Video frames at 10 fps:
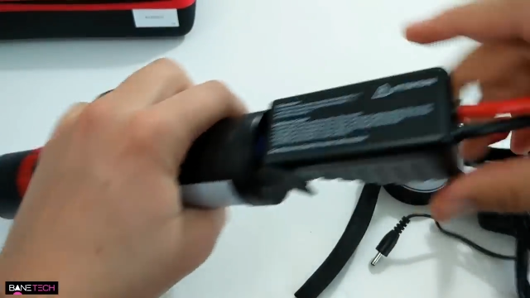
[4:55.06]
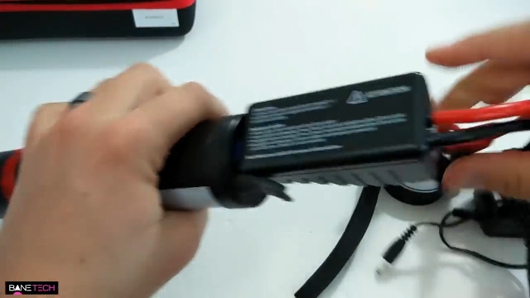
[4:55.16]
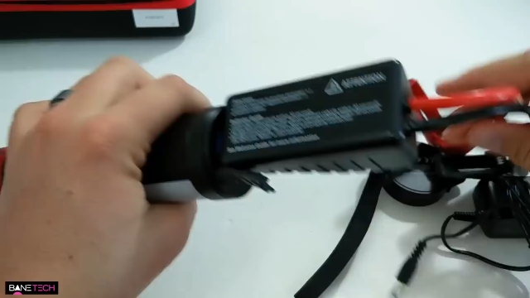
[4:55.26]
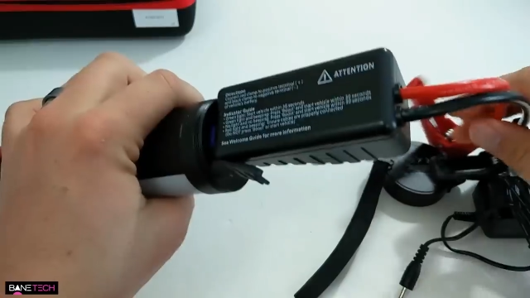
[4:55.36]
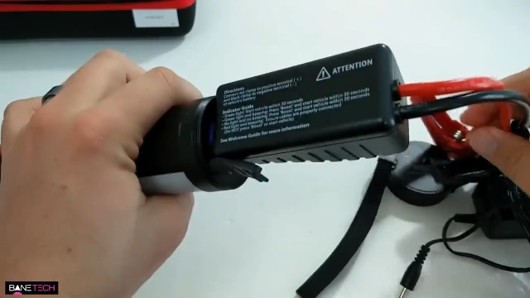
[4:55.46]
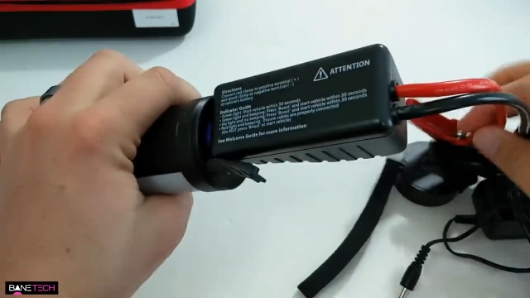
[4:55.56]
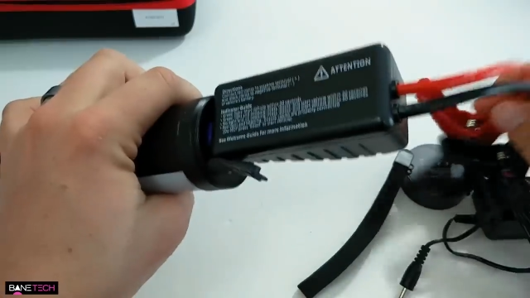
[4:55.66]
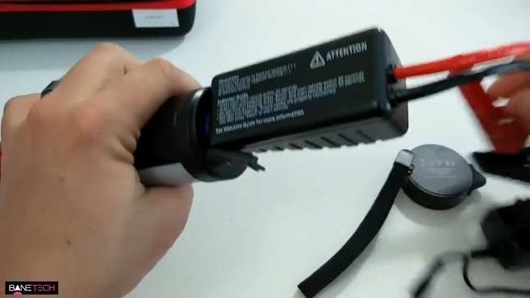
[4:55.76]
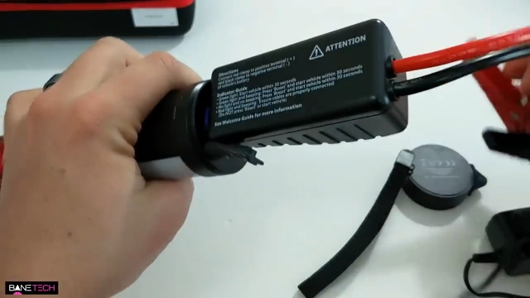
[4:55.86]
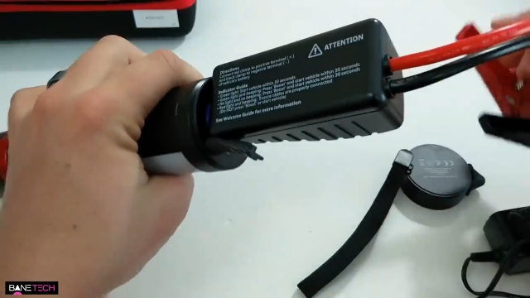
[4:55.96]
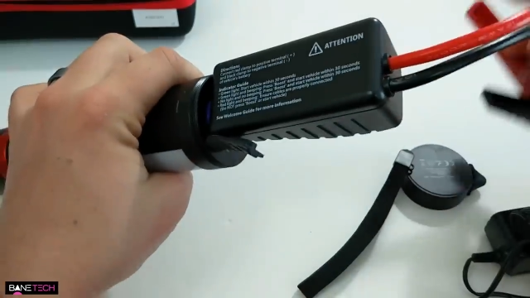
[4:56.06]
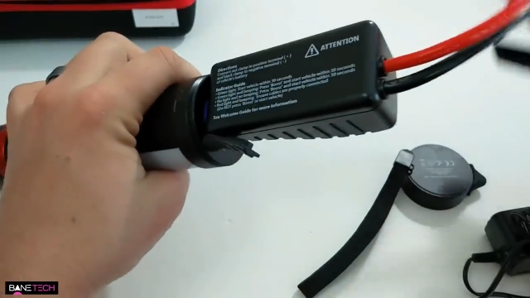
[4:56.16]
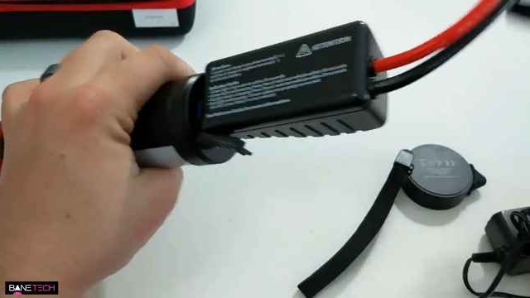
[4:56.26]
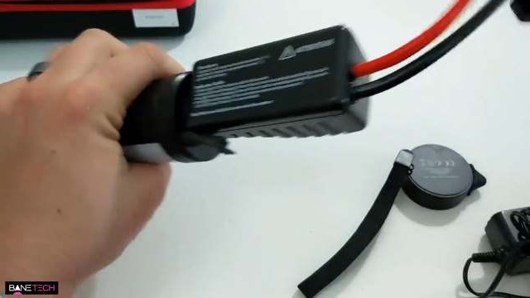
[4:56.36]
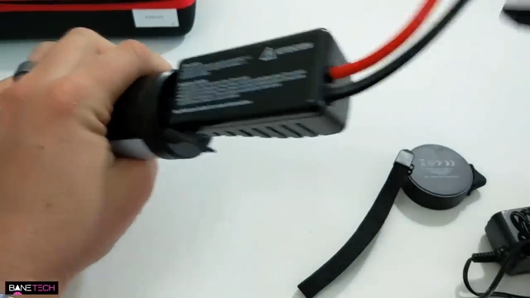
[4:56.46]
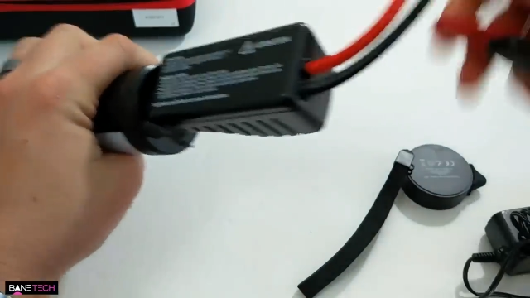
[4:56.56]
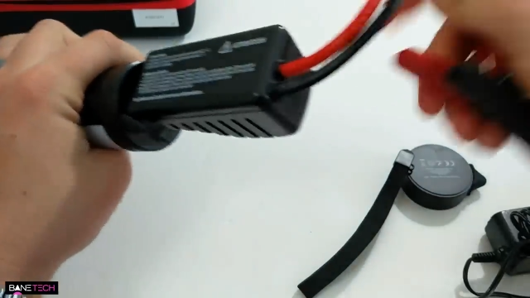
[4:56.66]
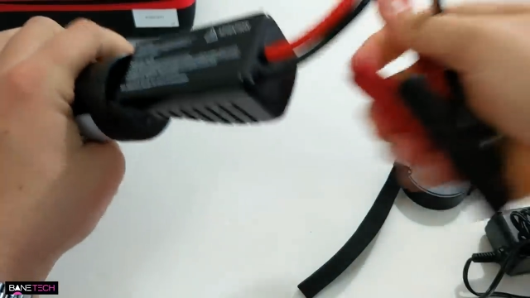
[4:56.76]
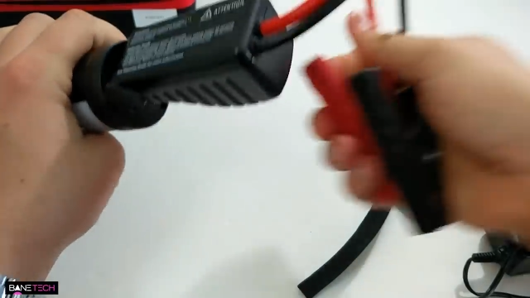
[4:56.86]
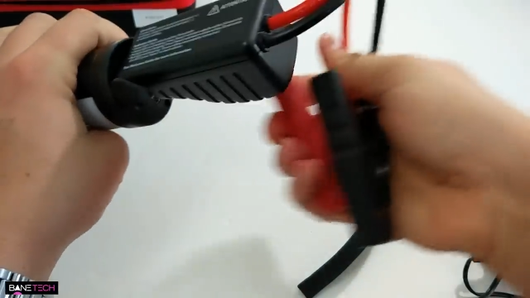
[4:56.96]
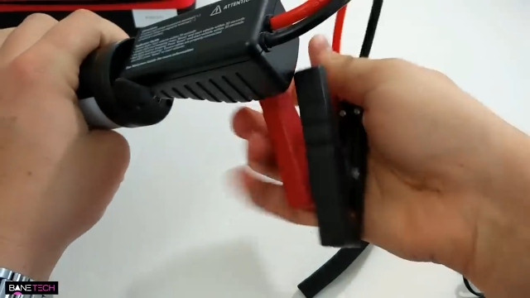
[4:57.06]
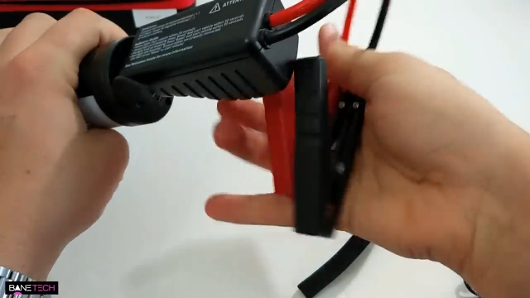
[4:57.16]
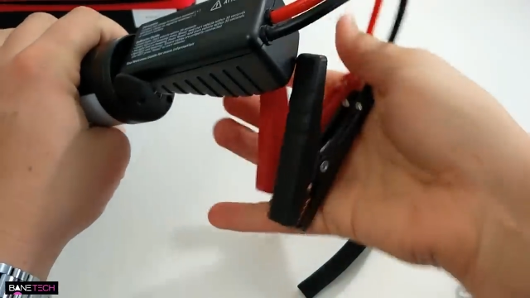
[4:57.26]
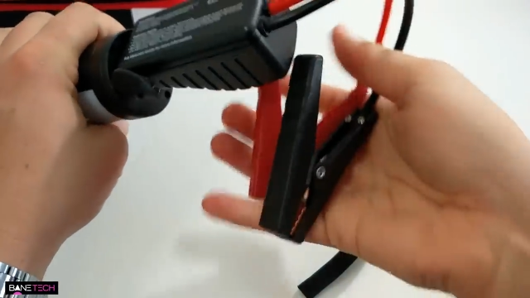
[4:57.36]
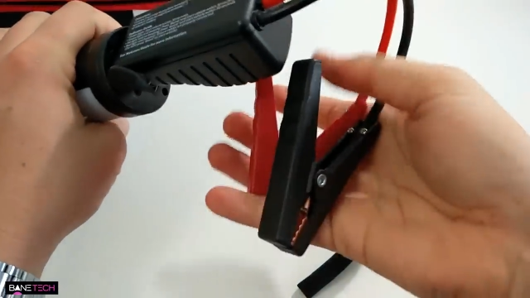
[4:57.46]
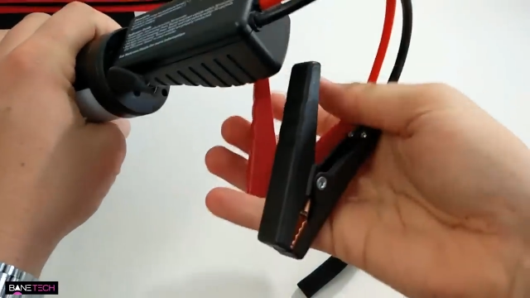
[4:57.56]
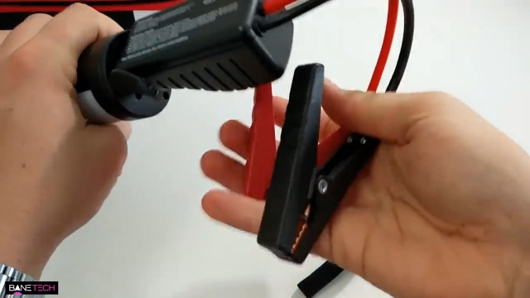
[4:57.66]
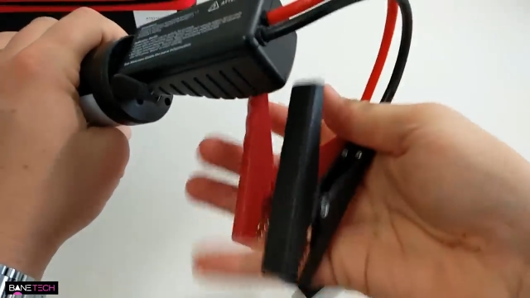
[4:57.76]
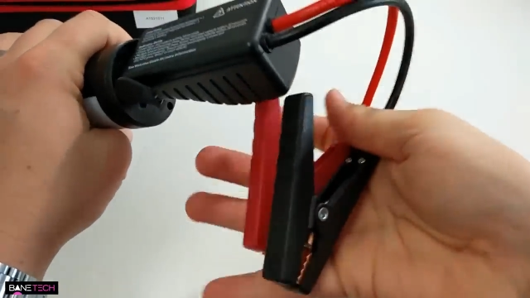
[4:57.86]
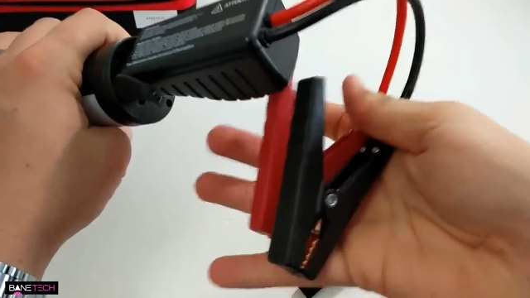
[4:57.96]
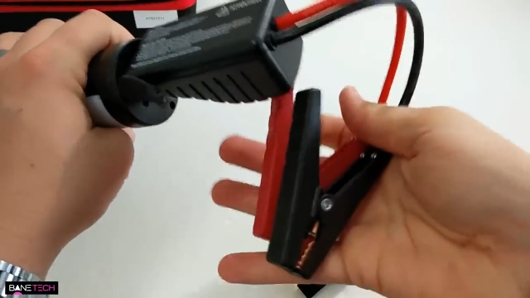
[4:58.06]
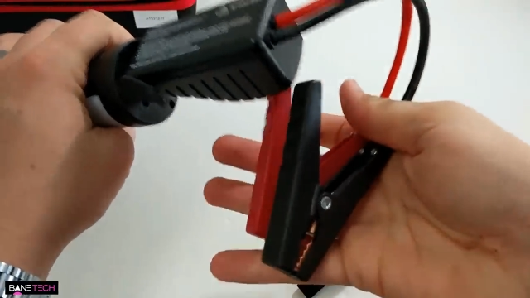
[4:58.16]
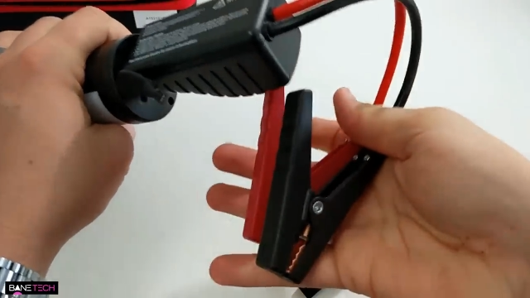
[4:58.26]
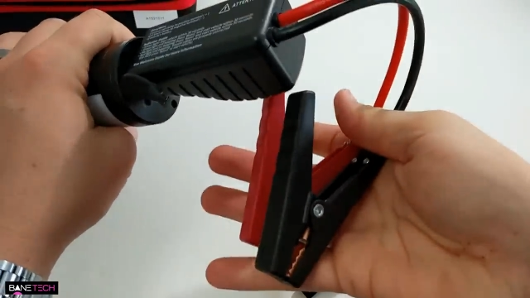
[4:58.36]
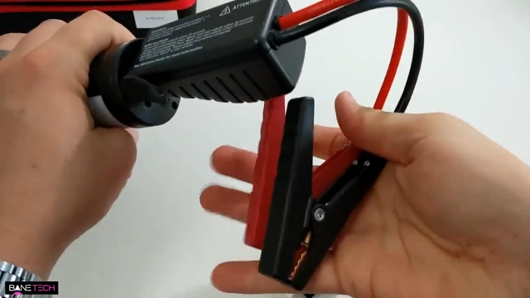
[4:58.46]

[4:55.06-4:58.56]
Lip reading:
No face is visible, so there are no lips to read.